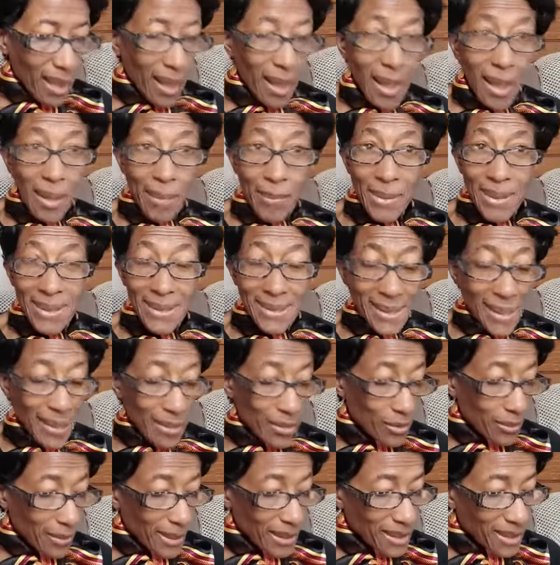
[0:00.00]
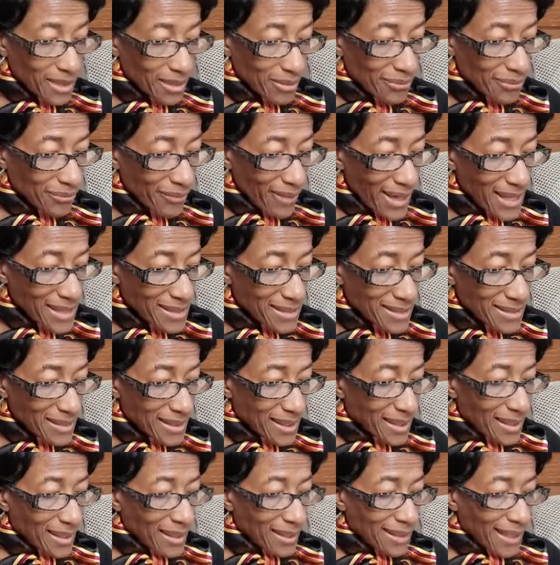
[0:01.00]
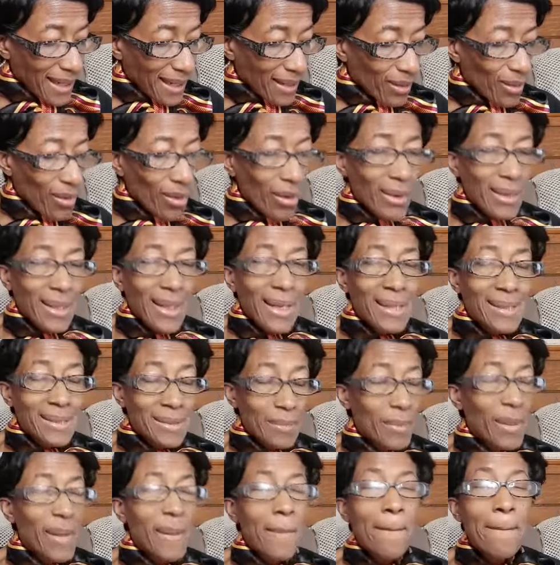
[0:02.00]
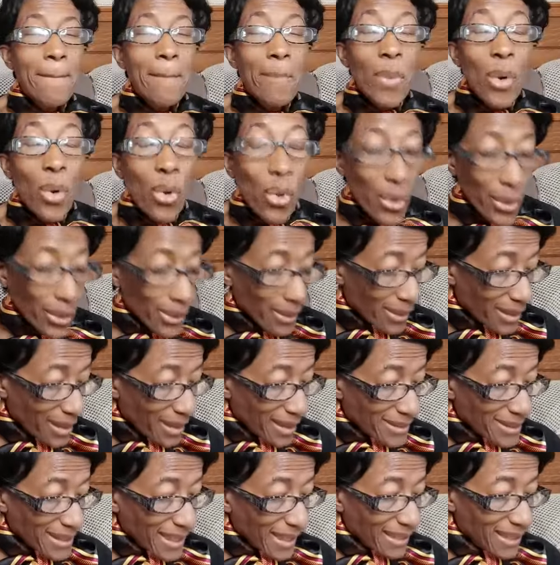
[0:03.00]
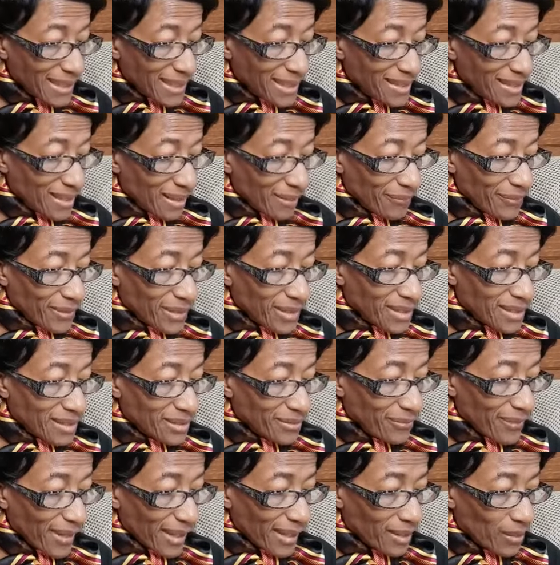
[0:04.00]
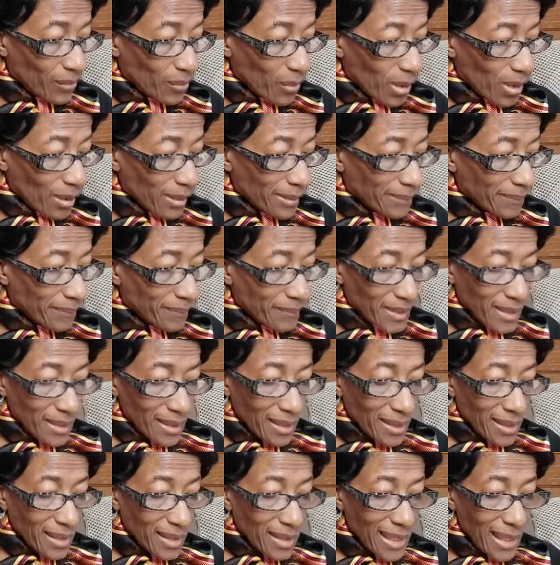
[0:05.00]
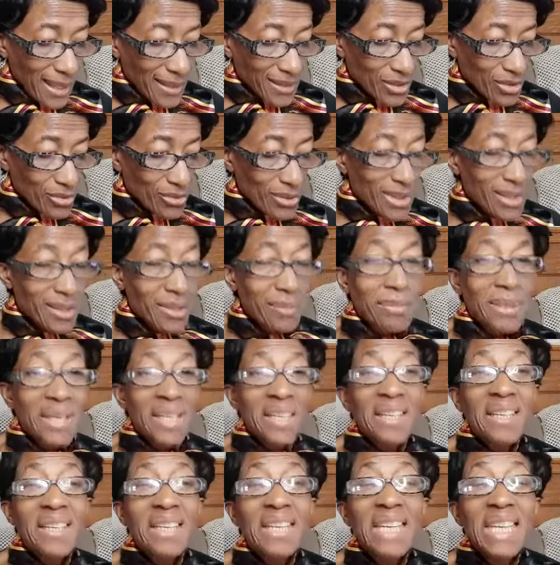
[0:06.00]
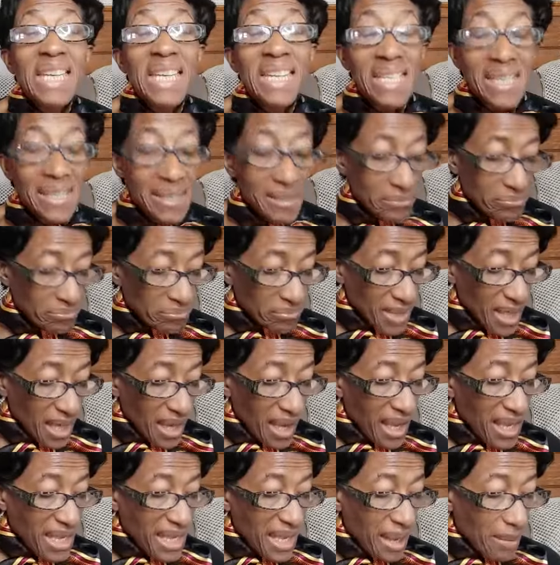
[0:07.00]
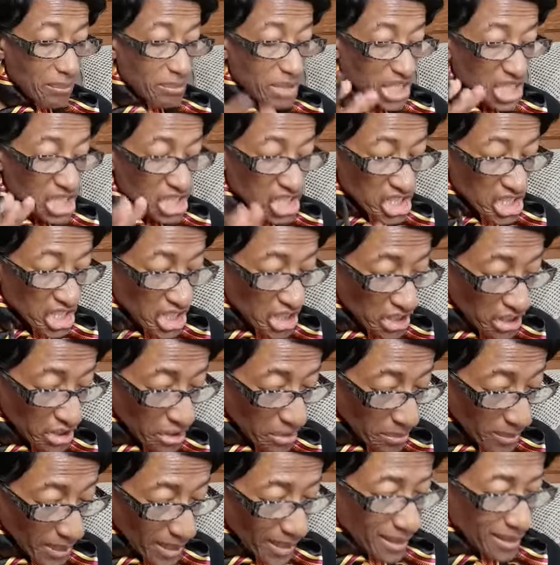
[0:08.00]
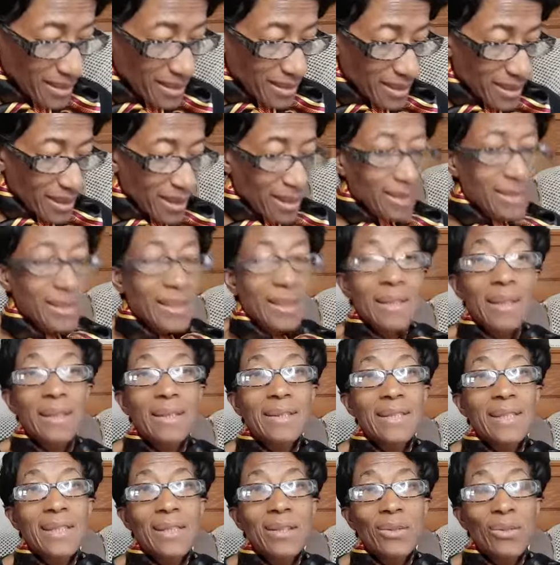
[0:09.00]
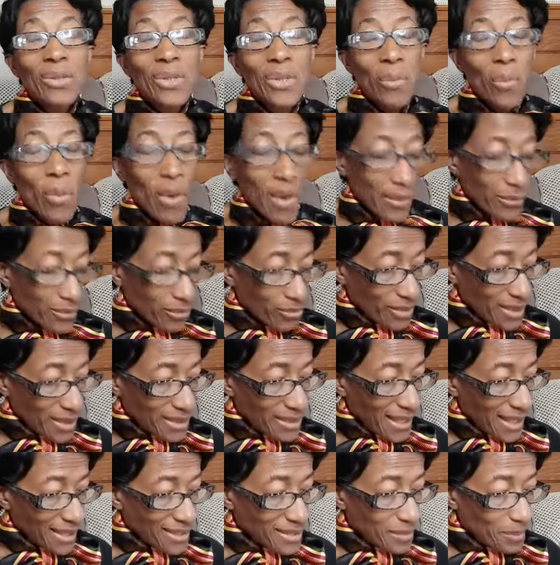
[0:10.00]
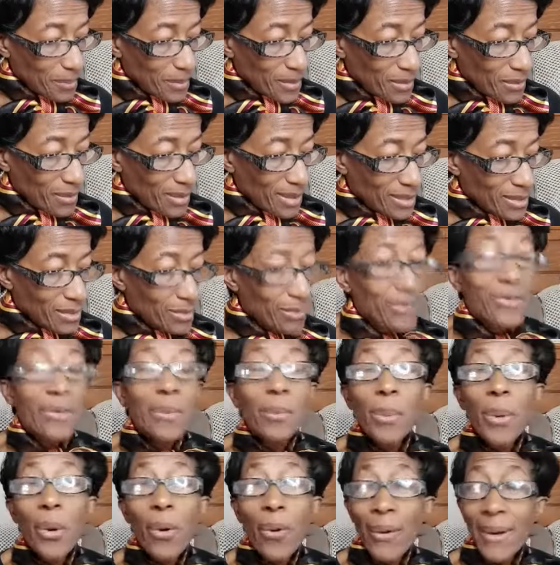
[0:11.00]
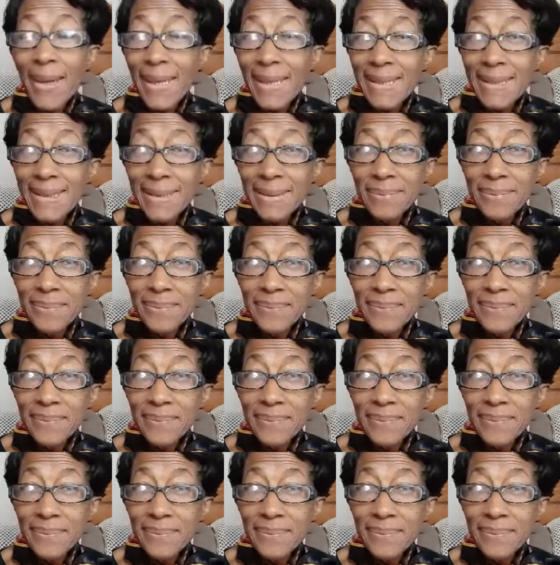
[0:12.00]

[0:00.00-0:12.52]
I must tell you, my dear friends, that God has been more than enough in this valley walk. He has treated me like a lady. I am determined to continue to walk through this experience with poise,